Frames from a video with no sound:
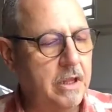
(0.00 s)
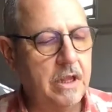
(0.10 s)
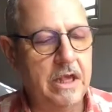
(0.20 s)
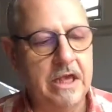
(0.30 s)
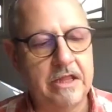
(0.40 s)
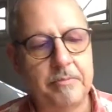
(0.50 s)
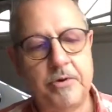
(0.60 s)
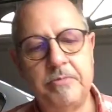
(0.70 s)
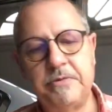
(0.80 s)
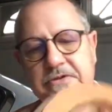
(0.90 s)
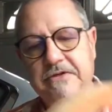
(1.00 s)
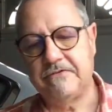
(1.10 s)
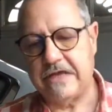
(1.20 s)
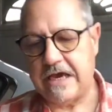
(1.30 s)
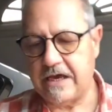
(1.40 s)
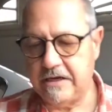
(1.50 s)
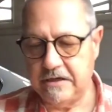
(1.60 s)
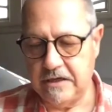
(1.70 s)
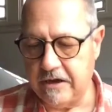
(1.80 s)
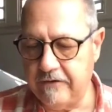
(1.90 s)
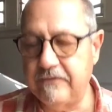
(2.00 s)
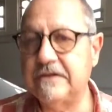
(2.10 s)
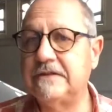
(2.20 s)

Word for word: and the purpose of that and none of this